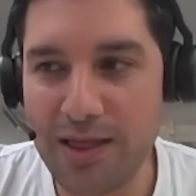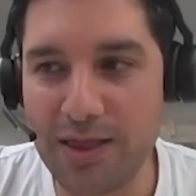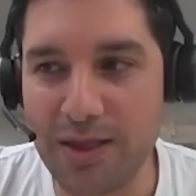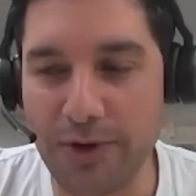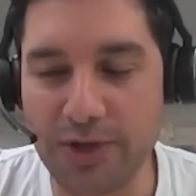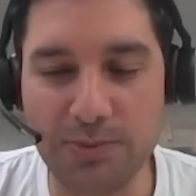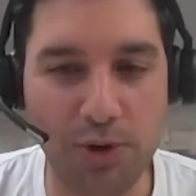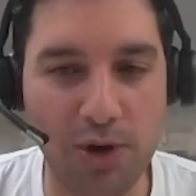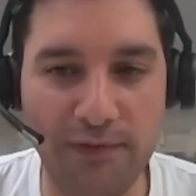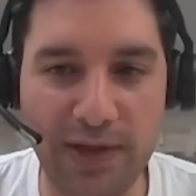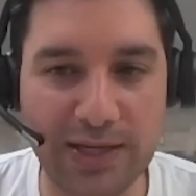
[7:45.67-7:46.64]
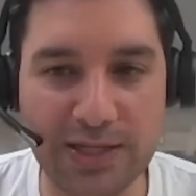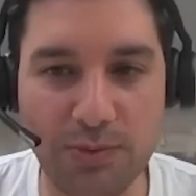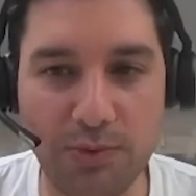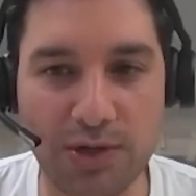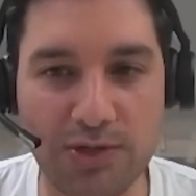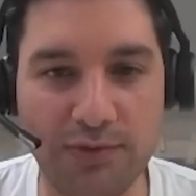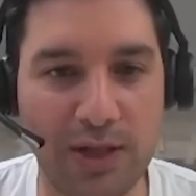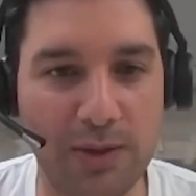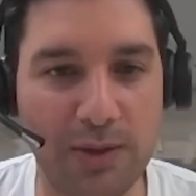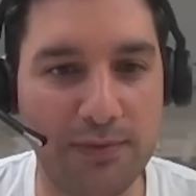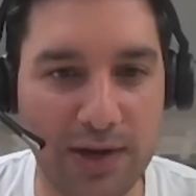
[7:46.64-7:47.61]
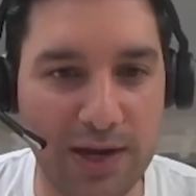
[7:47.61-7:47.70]
the most important thing is to work
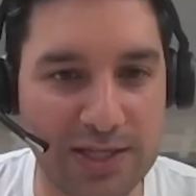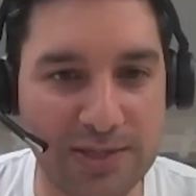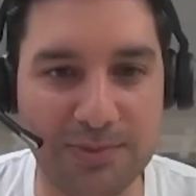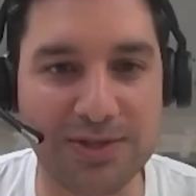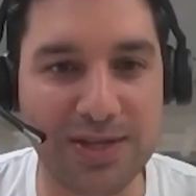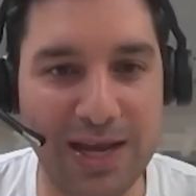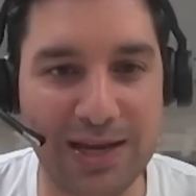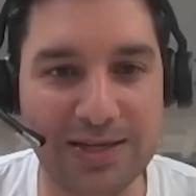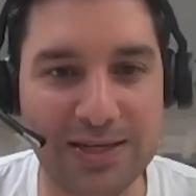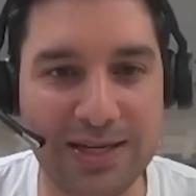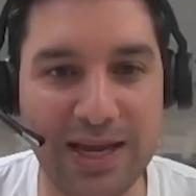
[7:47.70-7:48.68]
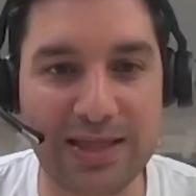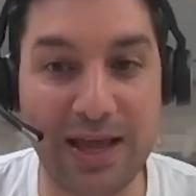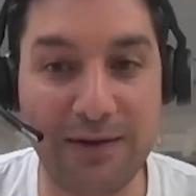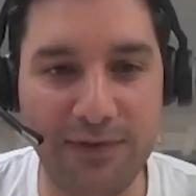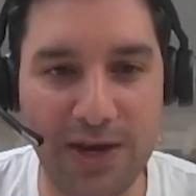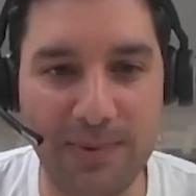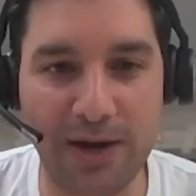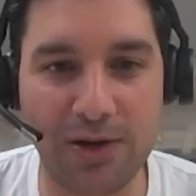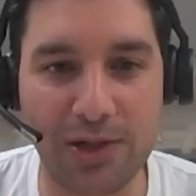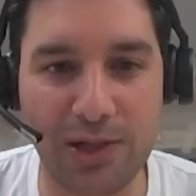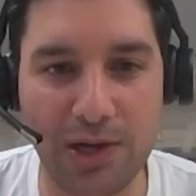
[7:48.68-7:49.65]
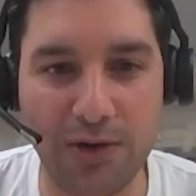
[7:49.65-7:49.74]
directly with your customers and get that feedback
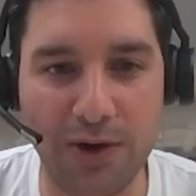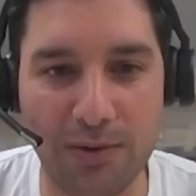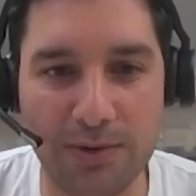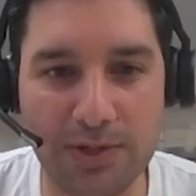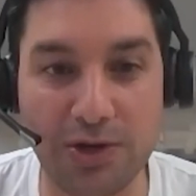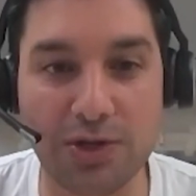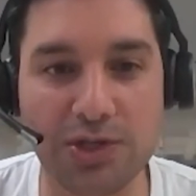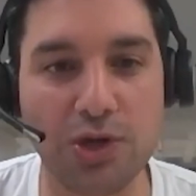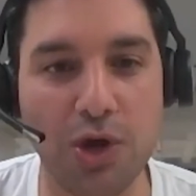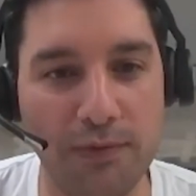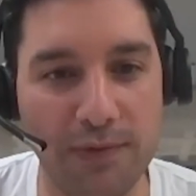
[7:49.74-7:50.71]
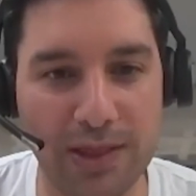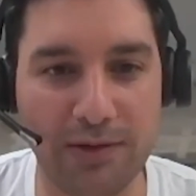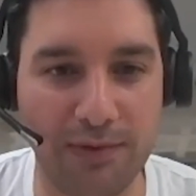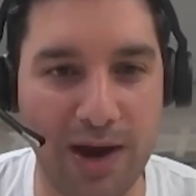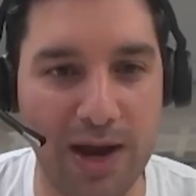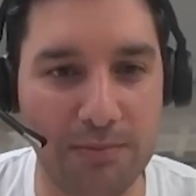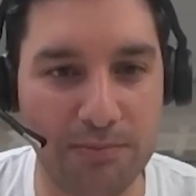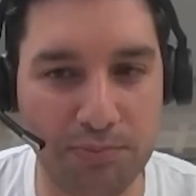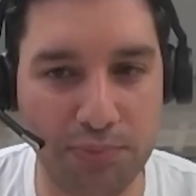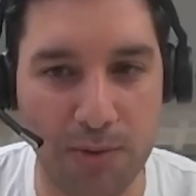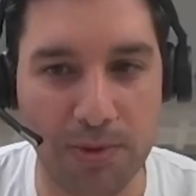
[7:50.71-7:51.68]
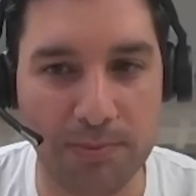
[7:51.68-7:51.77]
earlier on, so you're solving the right
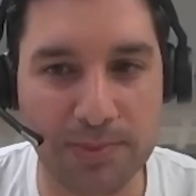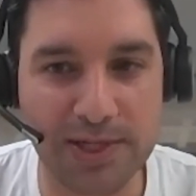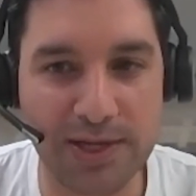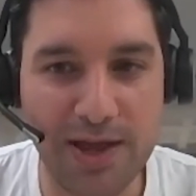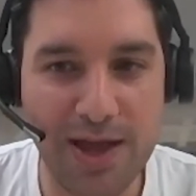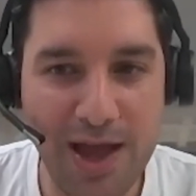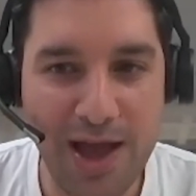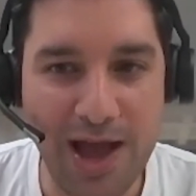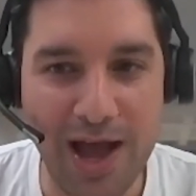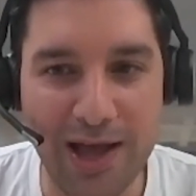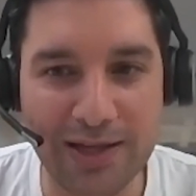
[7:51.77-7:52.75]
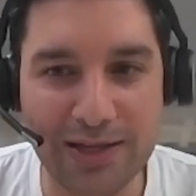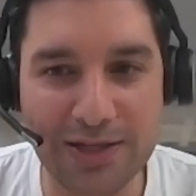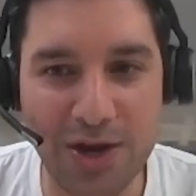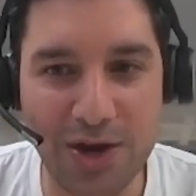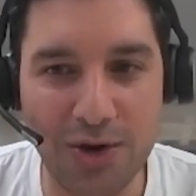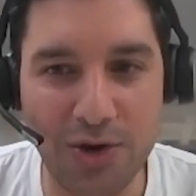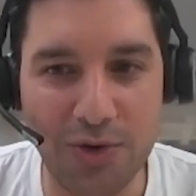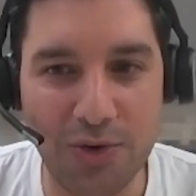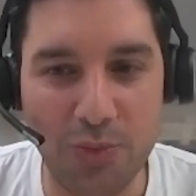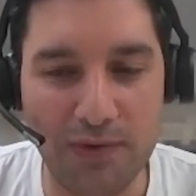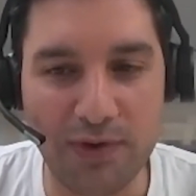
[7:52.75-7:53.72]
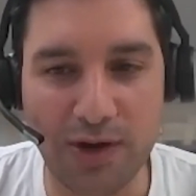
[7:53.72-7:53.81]
problems. So
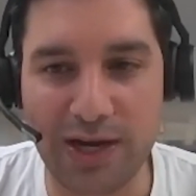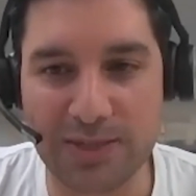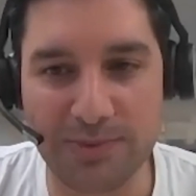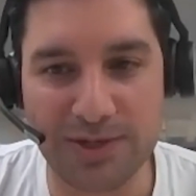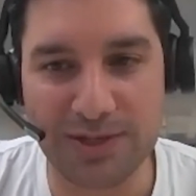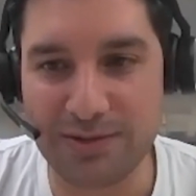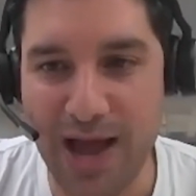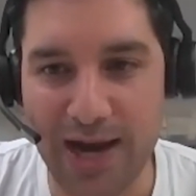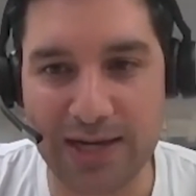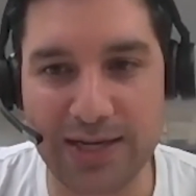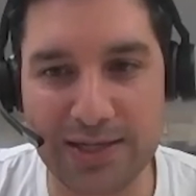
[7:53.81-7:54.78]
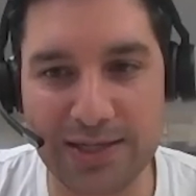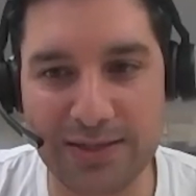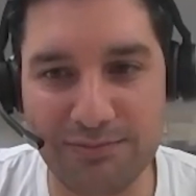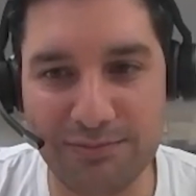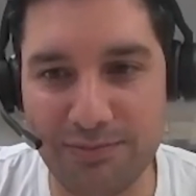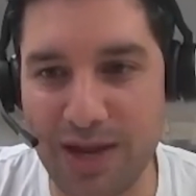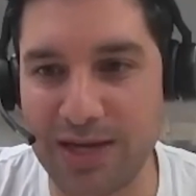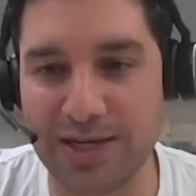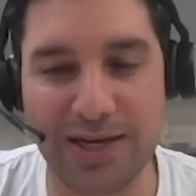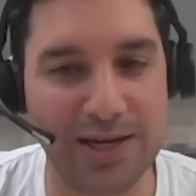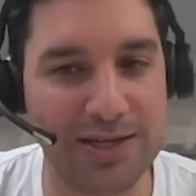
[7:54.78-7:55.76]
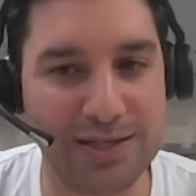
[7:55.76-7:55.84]
we've got customers, architects,
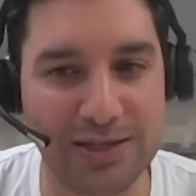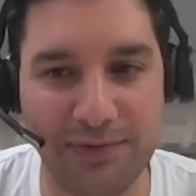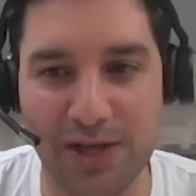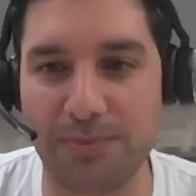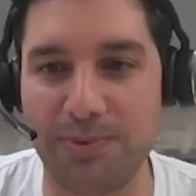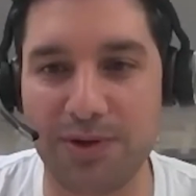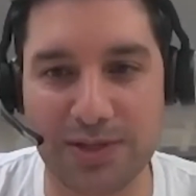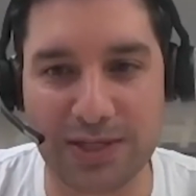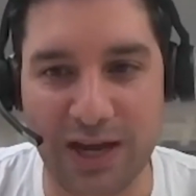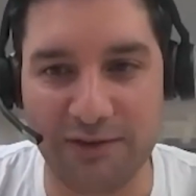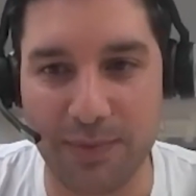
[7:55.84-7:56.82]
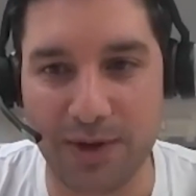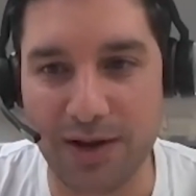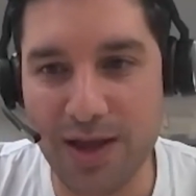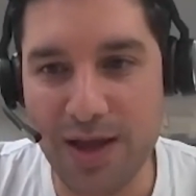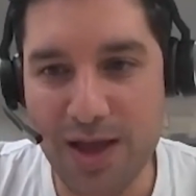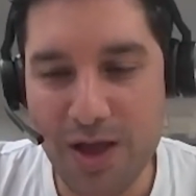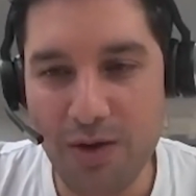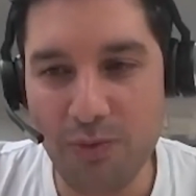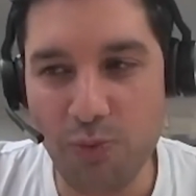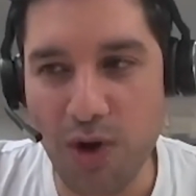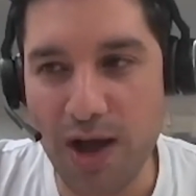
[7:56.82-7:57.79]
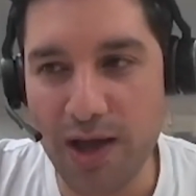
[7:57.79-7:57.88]
engineers, developers, government.
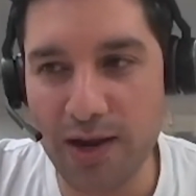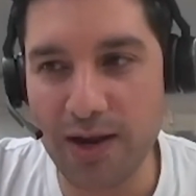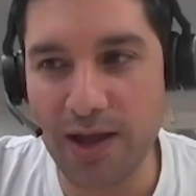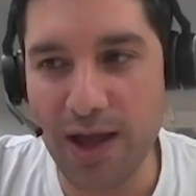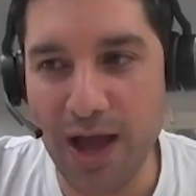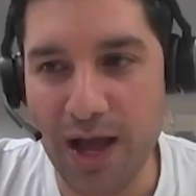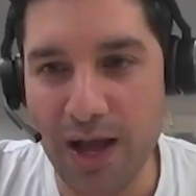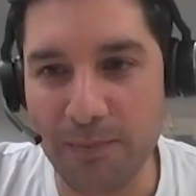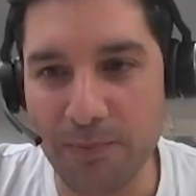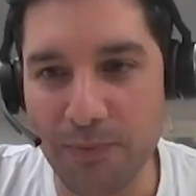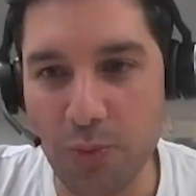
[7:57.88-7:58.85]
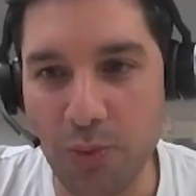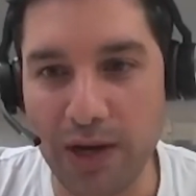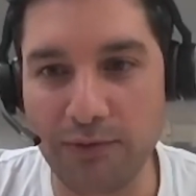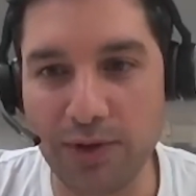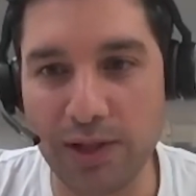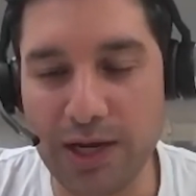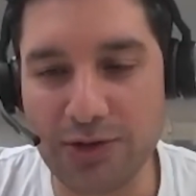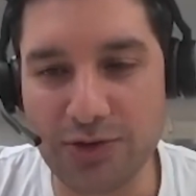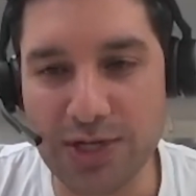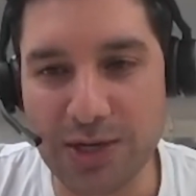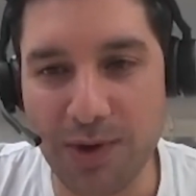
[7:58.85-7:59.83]
One really interesting